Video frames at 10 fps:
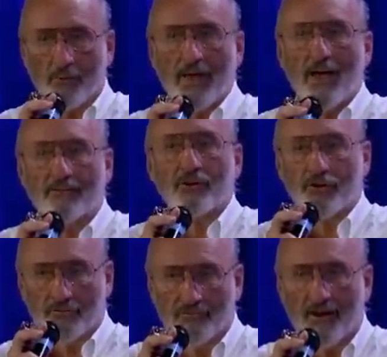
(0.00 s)
that we have to
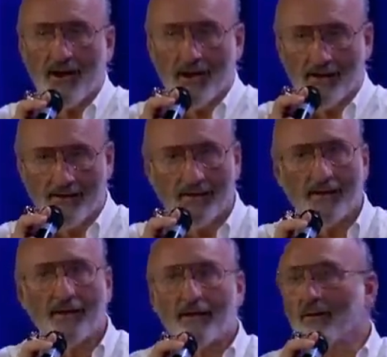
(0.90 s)
divide
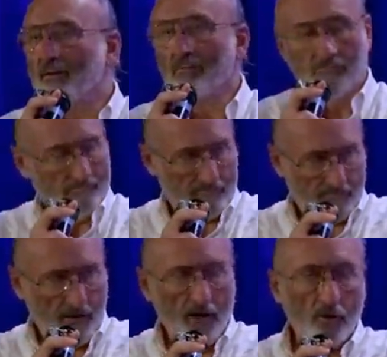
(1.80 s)

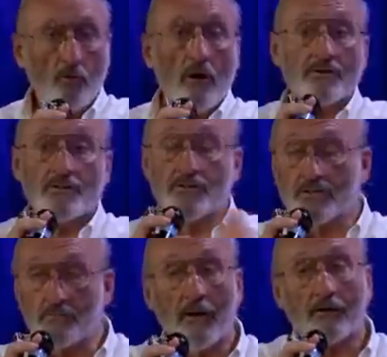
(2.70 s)
across
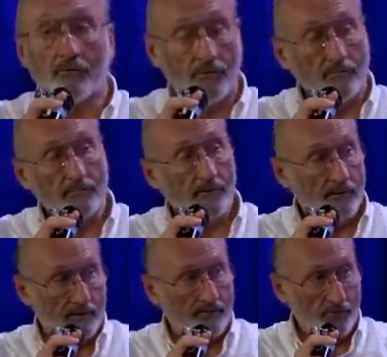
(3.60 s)
the spectrum
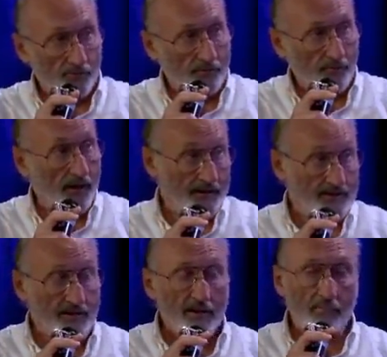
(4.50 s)
of human
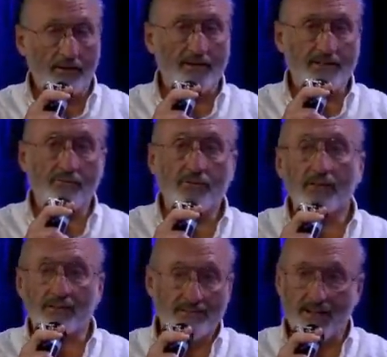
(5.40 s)
rights because
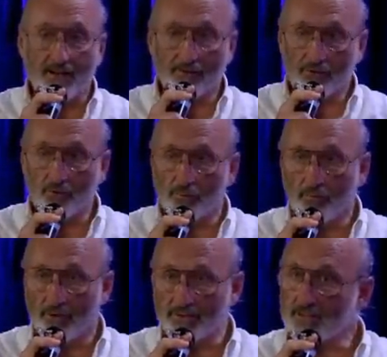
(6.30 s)
everything is now
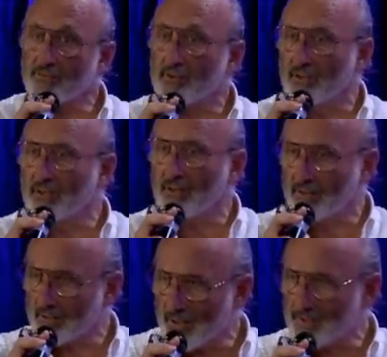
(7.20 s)
human rights. Even
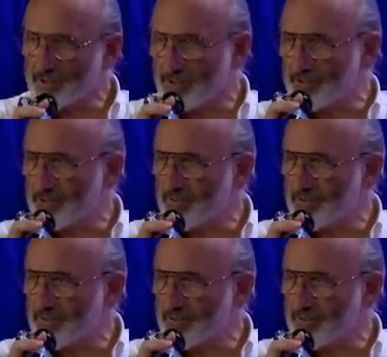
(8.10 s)
ecology